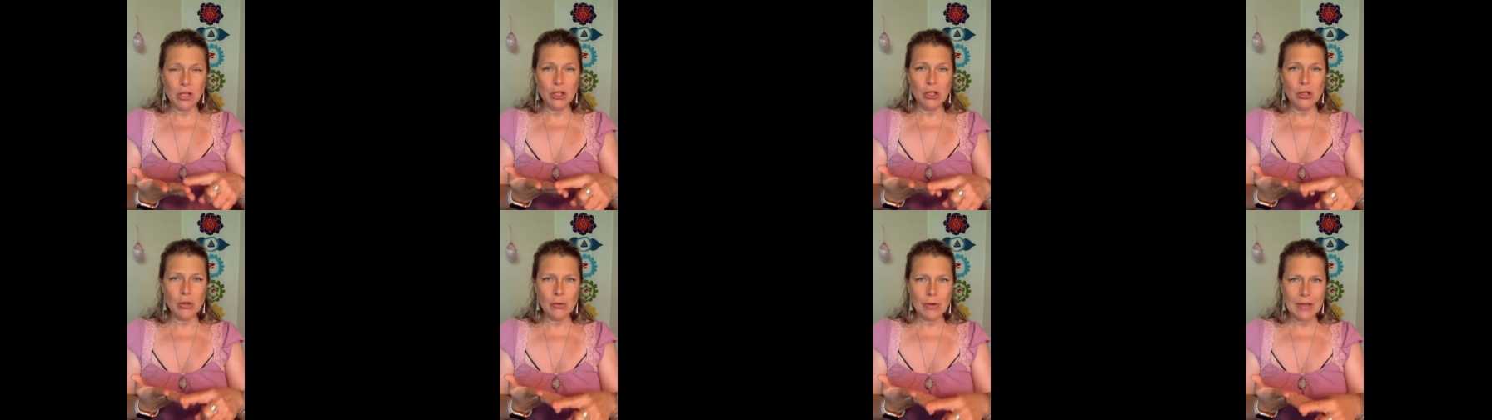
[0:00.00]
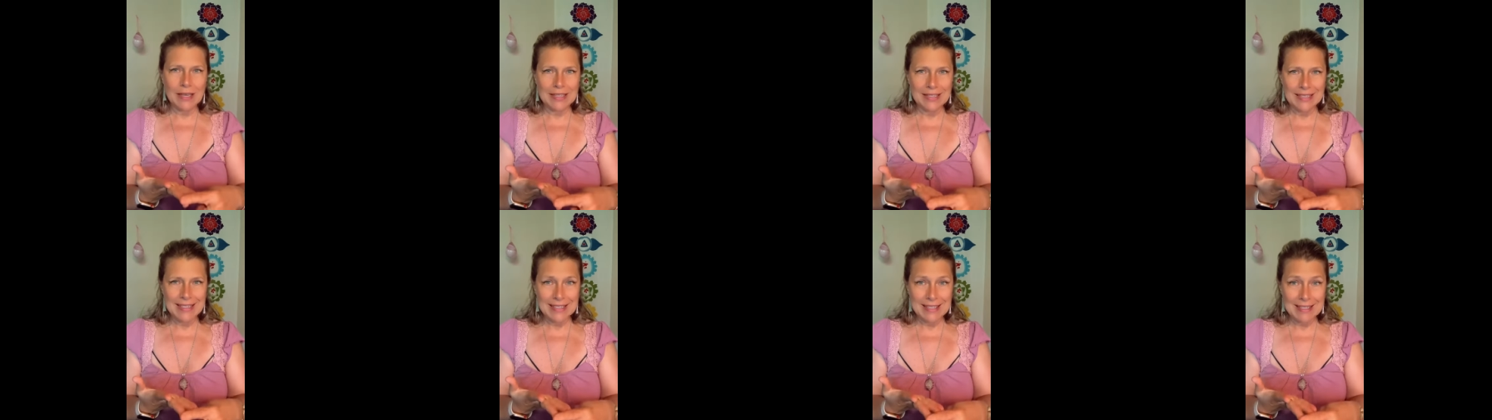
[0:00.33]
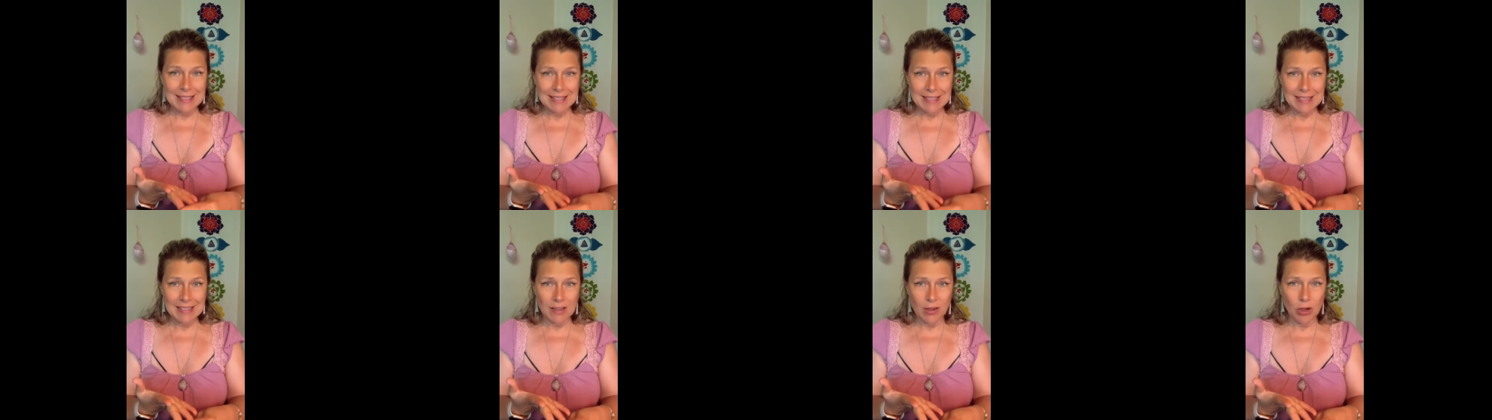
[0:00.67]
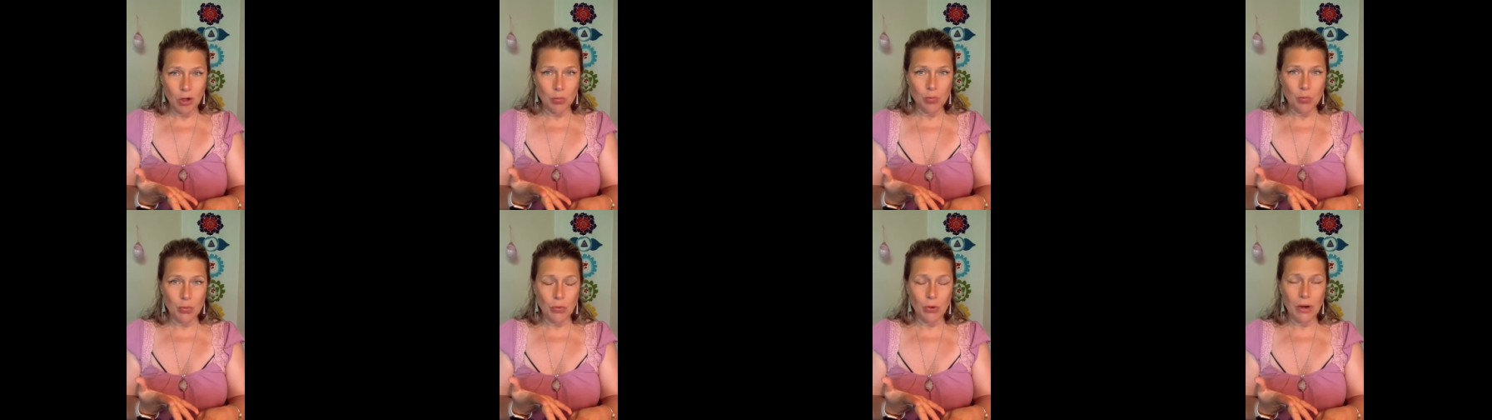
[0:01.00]
you can
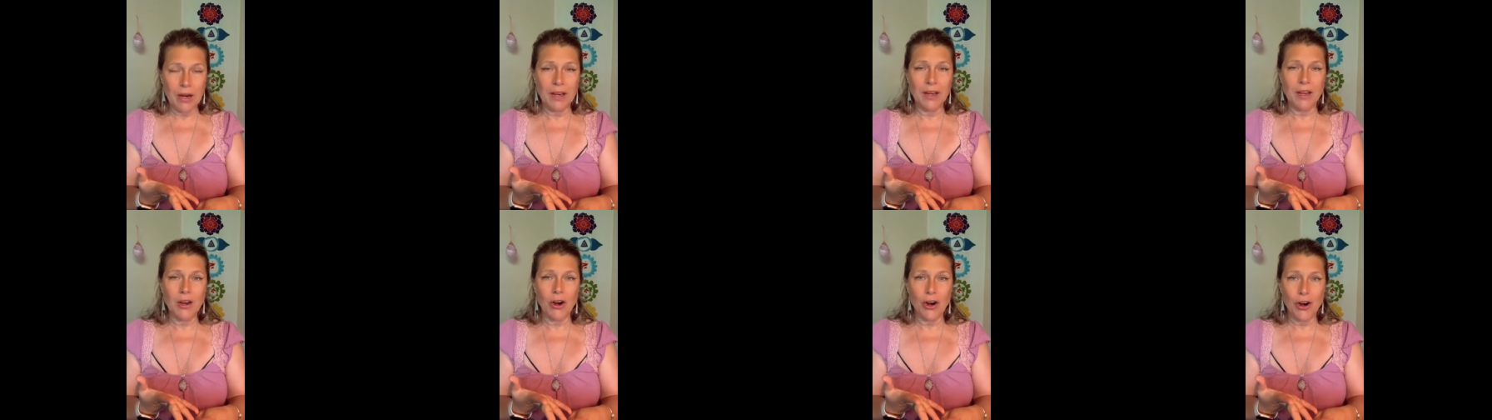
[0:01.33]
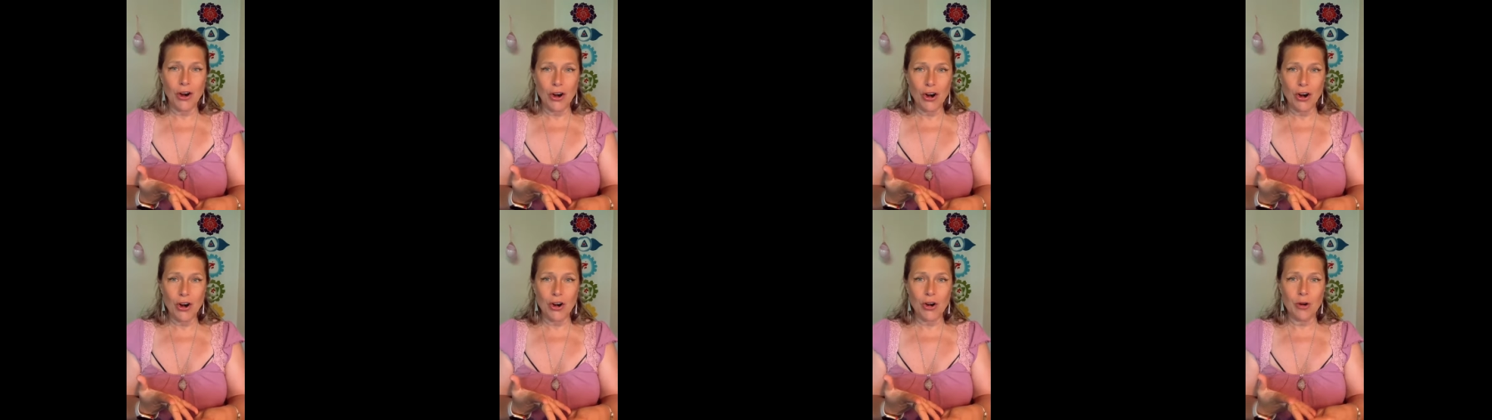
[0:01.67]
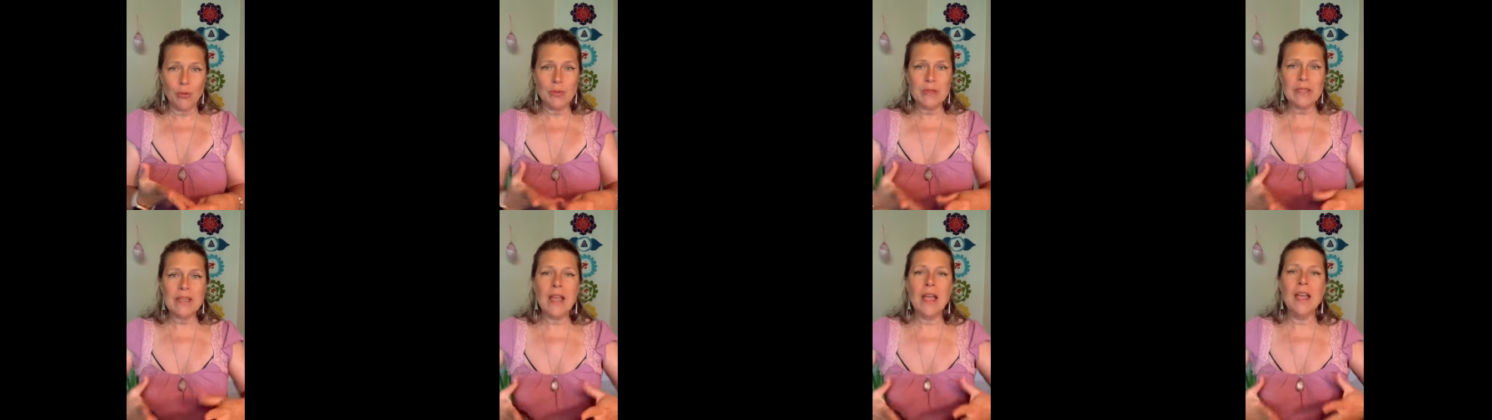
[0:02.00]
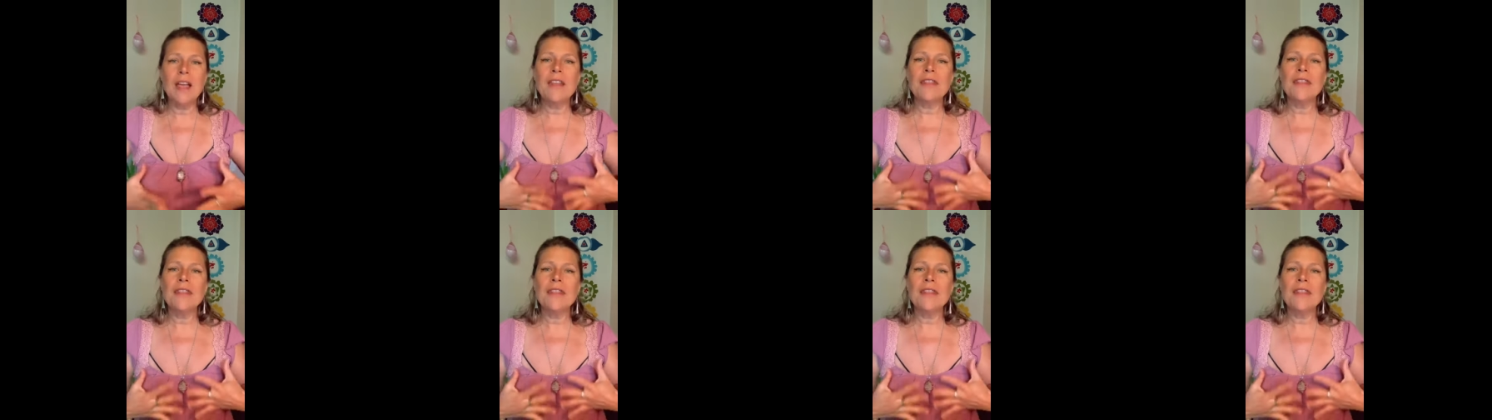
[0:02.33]
still bring herbs